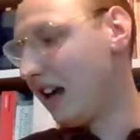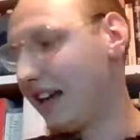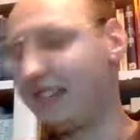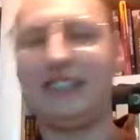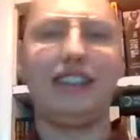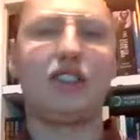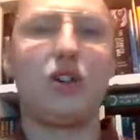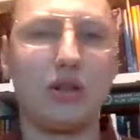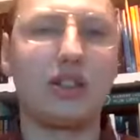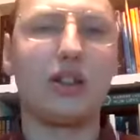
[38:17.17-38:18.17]
has these
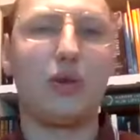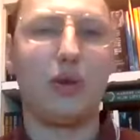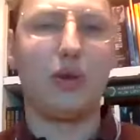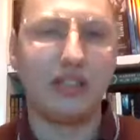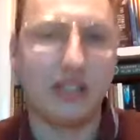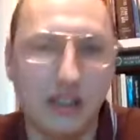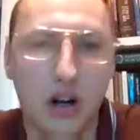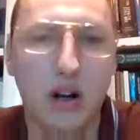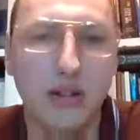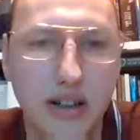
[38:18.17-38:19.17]
consequences
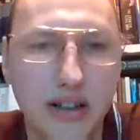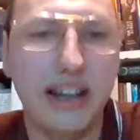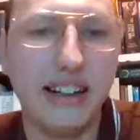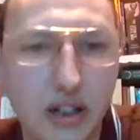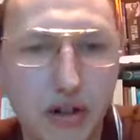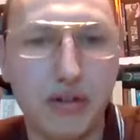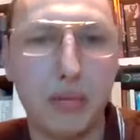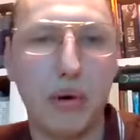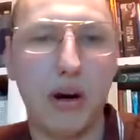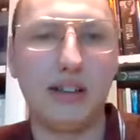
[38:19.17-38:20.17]
on the nature of the
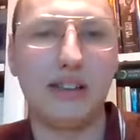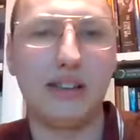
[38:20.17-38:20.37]
party.